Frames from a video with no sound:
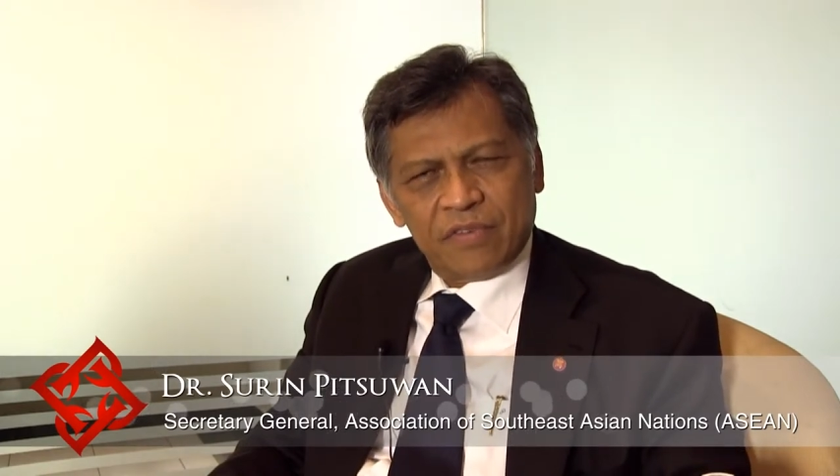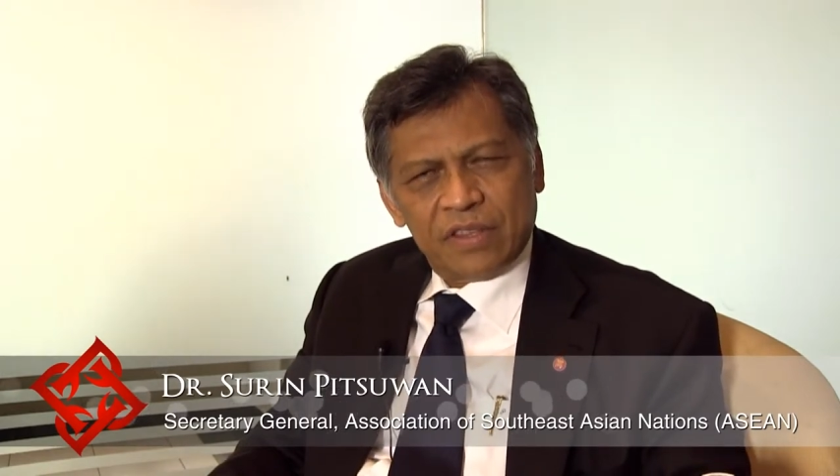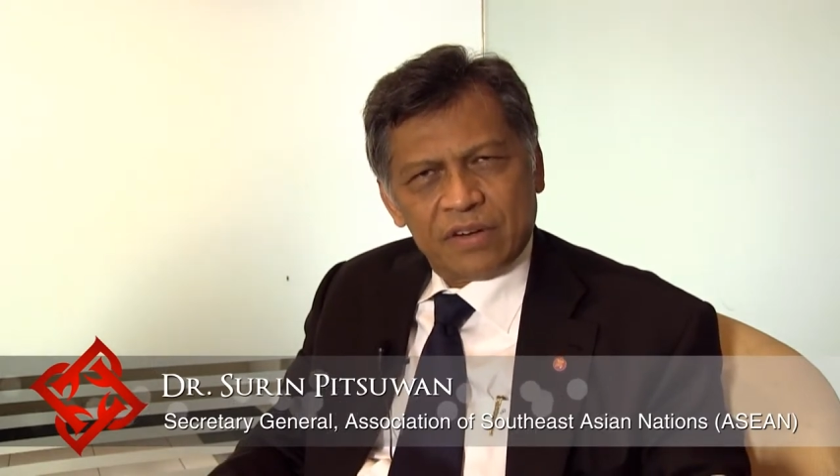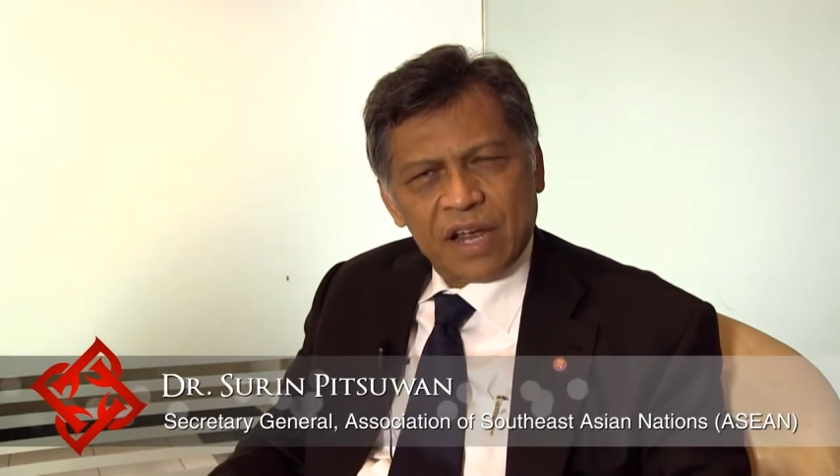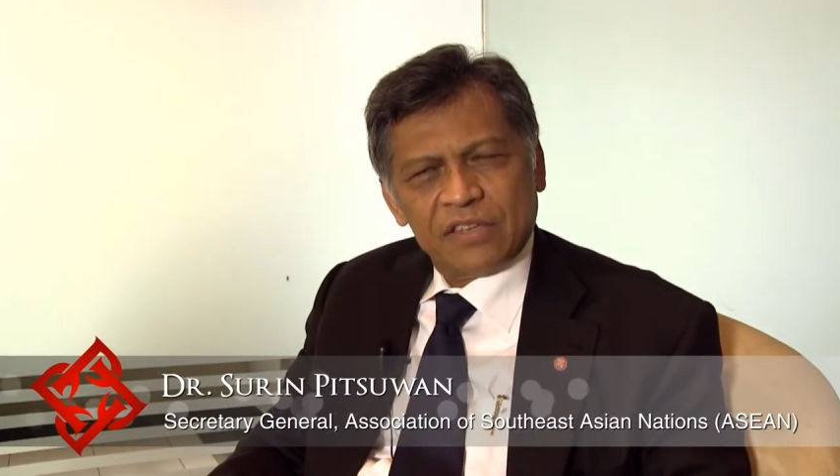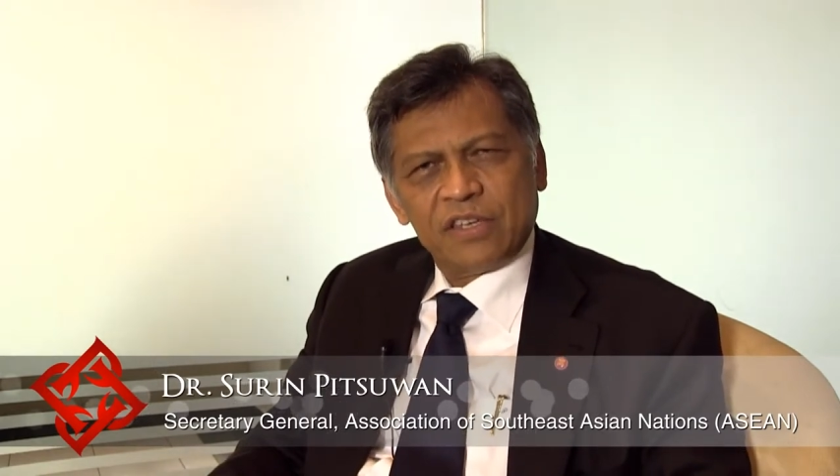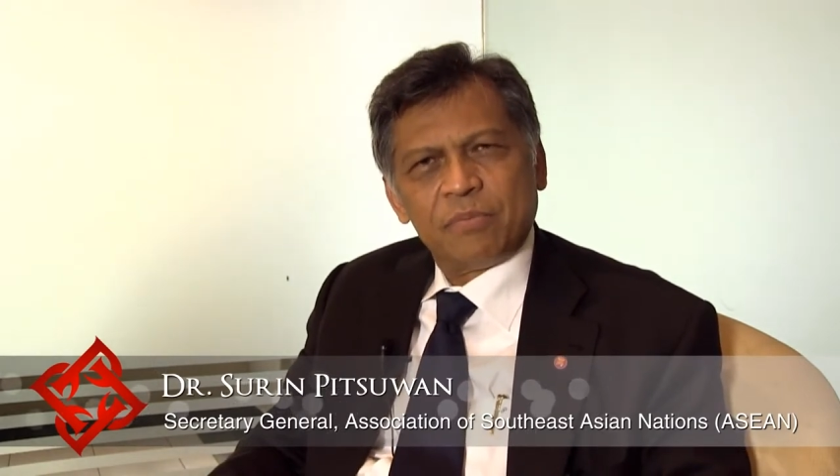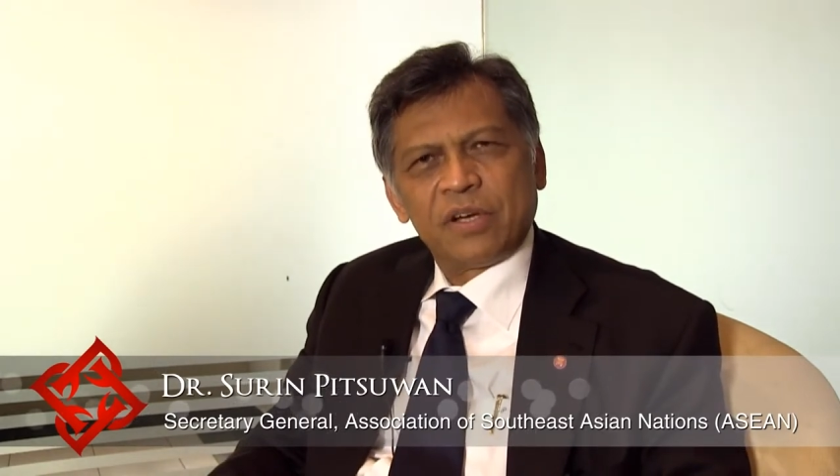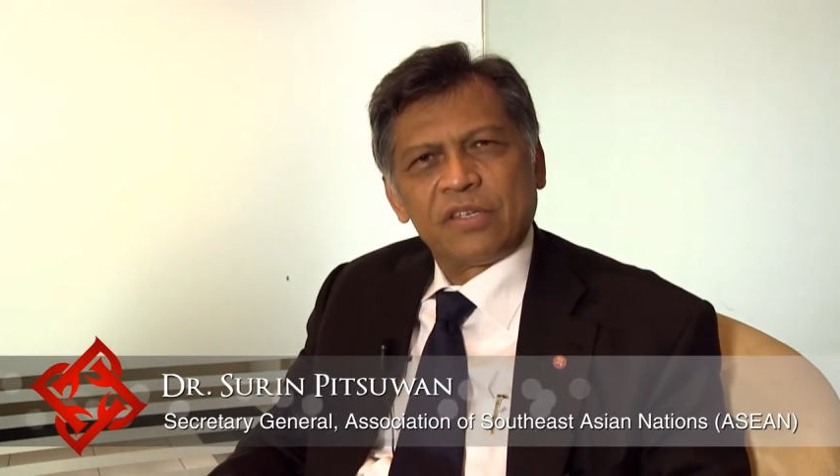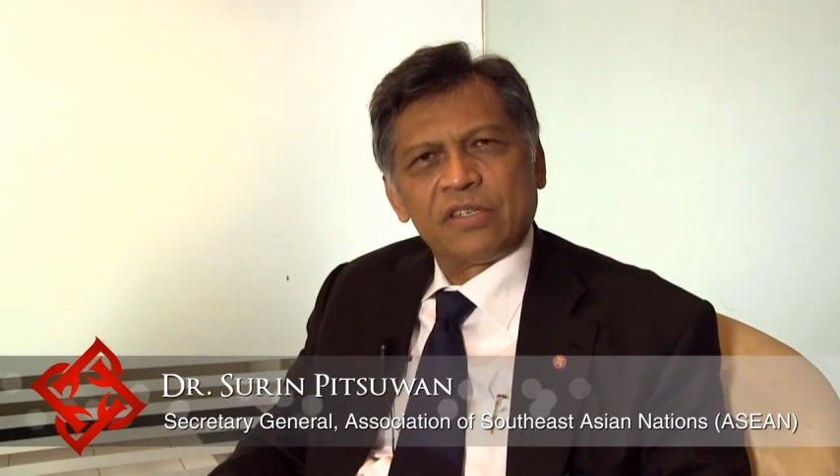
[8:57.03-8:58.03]
with
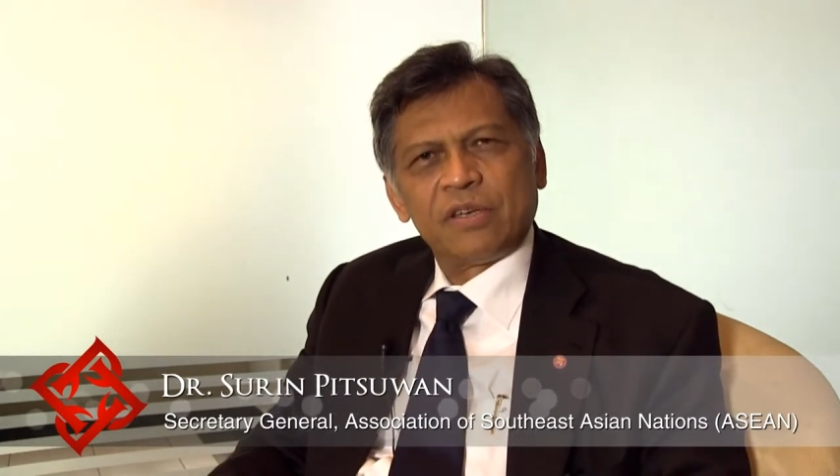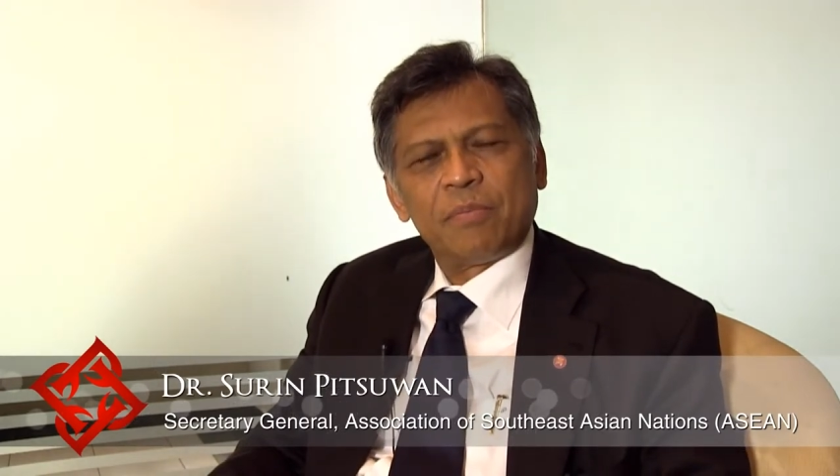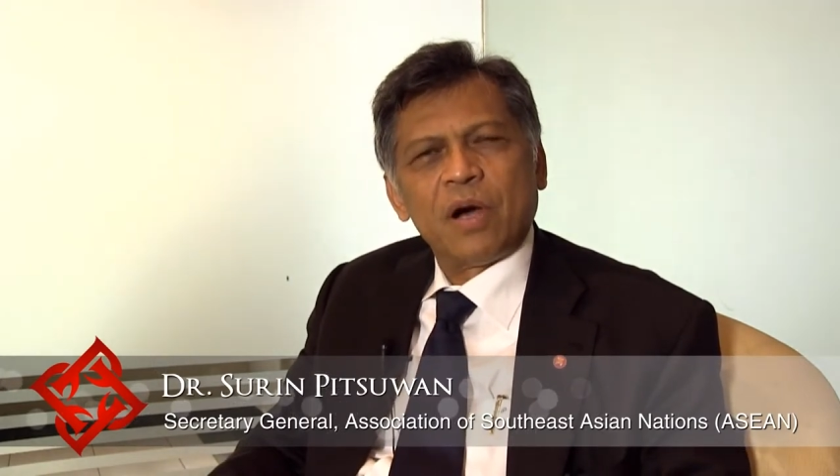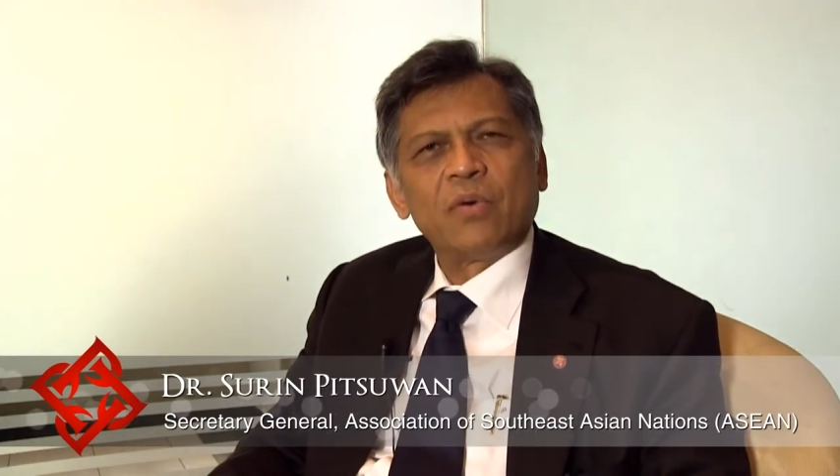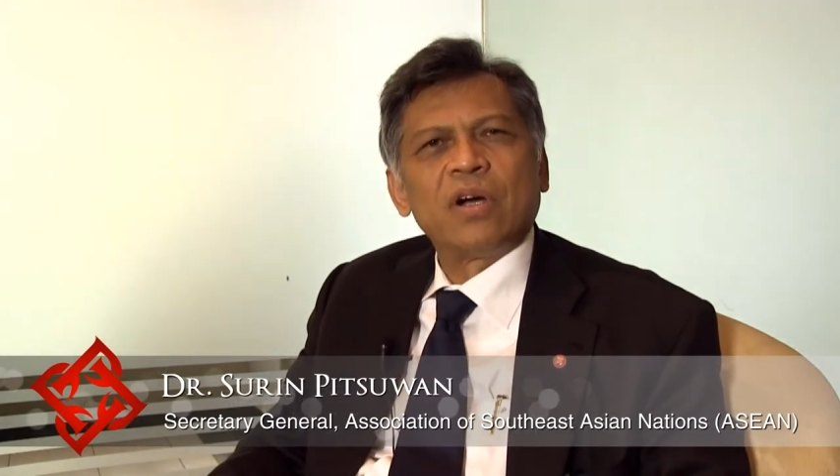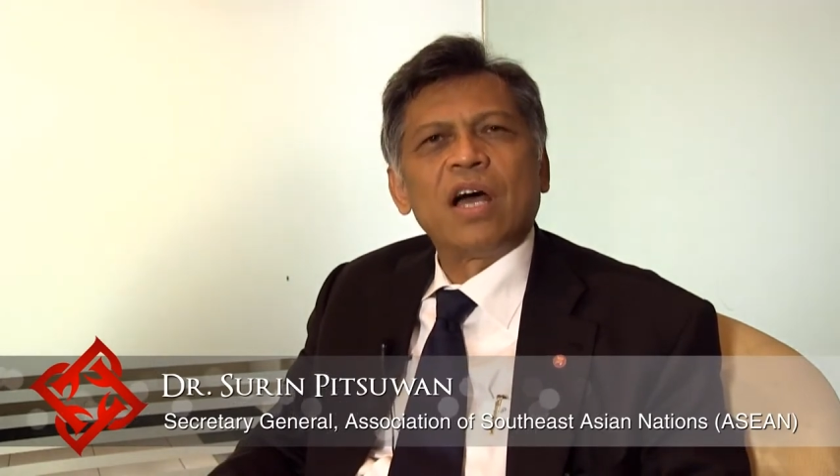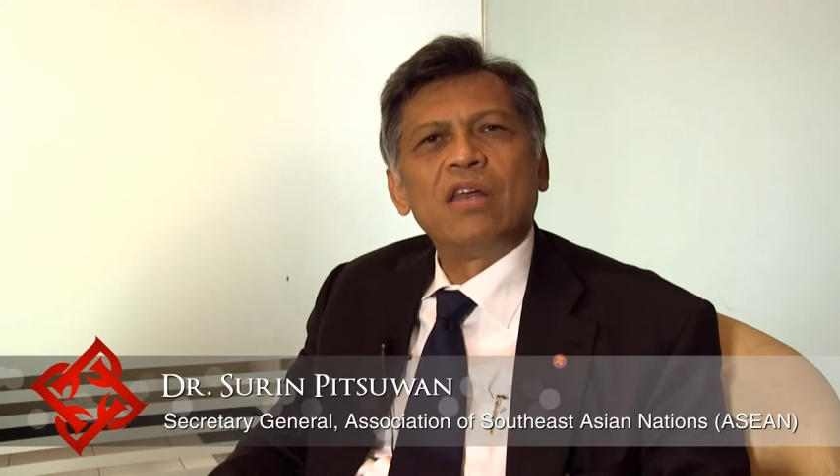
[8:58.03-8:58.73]
rising purchasing power,